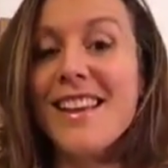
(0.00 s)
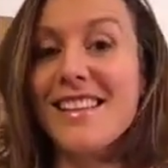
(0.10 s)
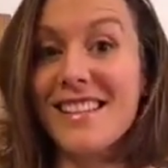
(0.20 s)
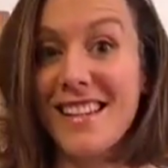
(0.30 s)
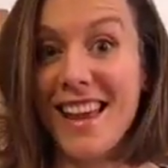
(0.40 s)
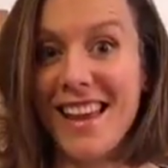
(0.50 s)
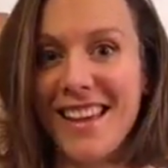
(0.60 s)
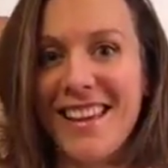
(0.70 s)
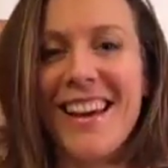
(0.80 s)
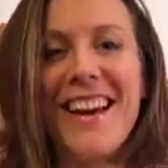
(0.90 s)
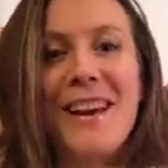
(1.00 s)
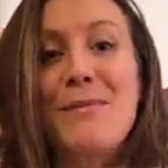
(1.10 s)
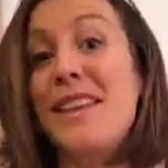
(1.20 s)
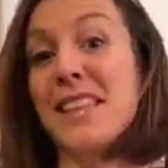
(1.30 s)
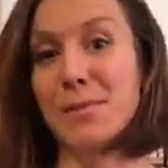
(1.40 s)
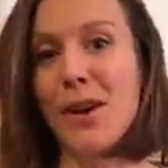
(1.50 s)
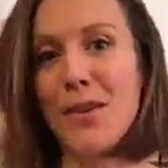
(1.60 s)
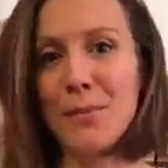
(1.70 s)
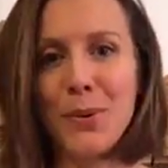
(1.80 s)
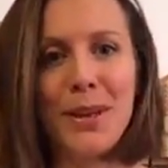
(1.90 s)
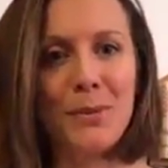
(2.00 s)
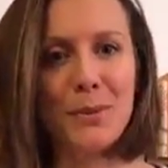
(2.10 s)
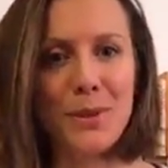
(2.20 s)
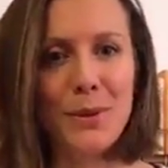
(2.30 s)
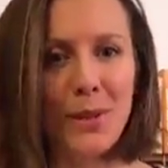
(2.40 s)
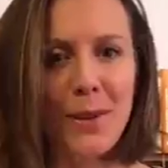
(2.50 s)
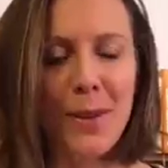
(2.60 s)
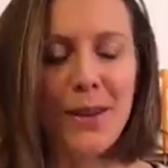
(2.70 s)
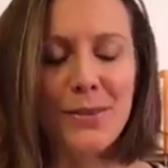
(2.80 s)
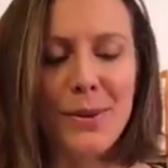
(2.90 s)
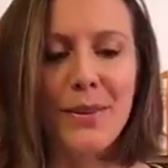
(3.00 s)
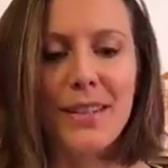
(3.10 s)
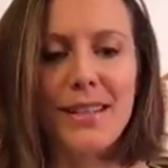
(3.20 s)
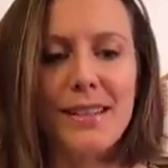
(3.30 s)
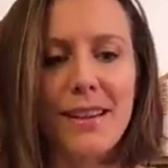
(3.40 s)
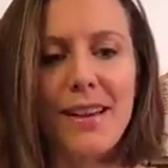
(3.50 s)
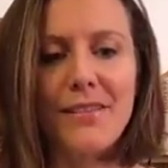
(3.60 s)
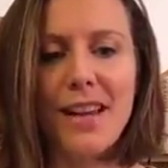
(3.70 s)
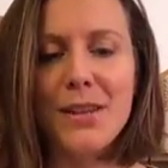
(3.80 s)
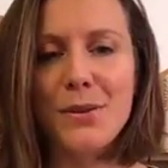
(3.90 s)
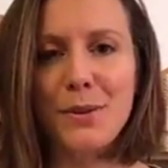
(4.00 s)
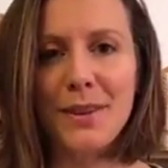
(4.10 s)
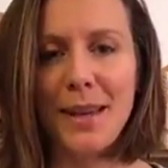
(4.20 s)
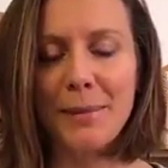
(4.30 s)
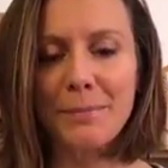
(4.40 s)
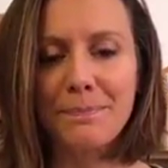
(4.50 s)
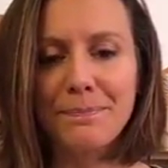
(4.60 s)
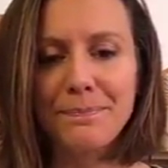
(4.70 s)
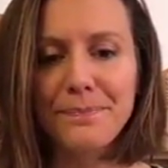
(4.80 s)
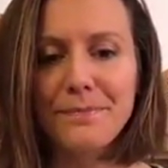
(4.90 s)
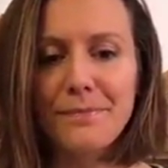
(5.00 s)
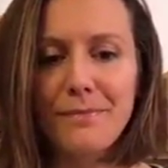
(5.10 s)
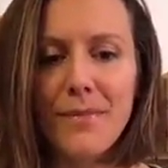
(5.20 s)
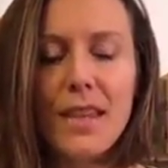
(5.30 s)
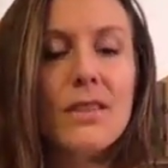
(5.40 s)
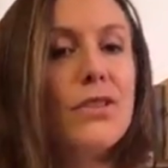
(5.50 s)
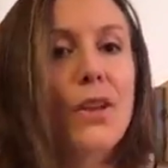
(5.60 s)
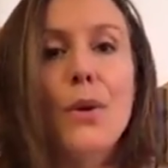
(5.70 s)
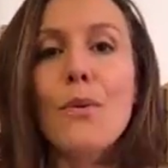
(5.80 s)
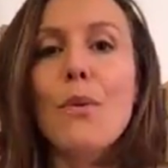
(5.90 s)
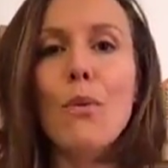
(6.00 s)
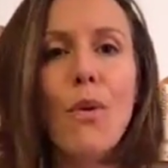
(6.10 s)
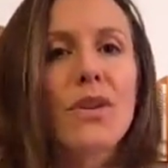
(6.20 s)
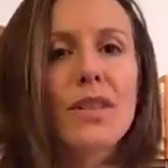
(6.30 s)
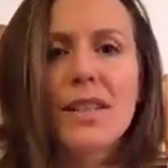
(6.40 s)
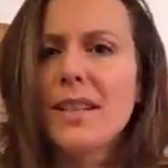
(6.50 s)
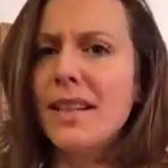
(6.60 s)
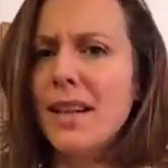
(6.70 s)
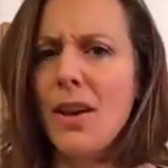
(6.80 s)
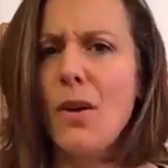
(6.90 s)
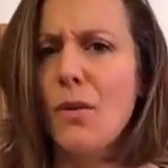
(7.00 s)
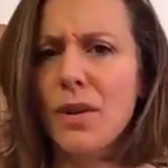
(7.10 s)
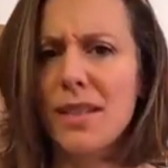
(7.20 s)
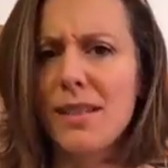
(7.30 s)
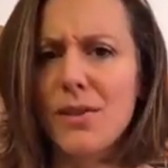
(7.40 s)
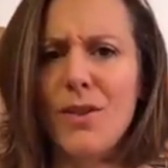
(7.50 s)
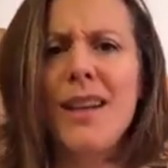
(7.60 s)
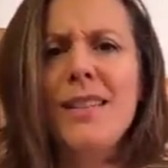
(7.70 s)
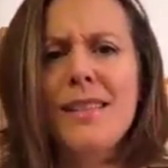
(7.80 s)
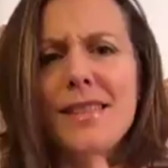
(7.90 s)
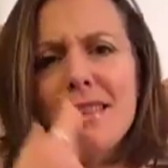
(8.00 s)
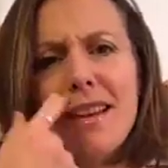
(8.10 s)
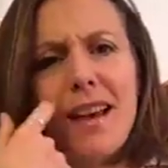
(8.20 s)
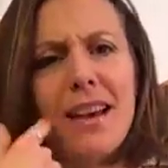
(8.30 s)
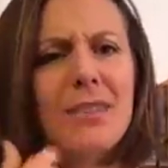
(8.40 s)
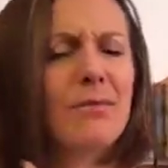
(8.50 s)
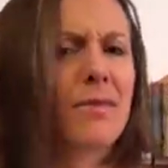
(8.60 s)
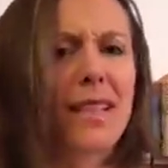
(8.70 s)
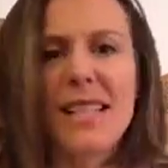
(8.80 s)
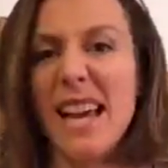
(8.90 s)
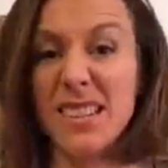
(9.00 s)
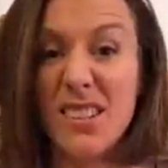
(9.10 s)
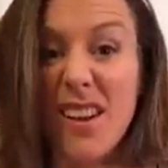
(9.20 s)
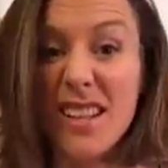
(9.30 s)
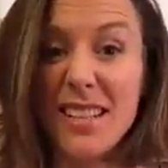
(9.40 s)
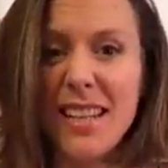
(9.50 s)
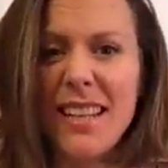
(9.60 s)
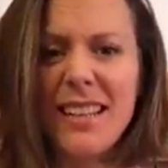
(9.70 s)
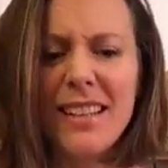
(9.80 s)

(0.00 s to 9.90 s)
today. And that's part of the point and what we're talking about as well, that it's a kind of natural thing. So what is stress? Is it anxiety?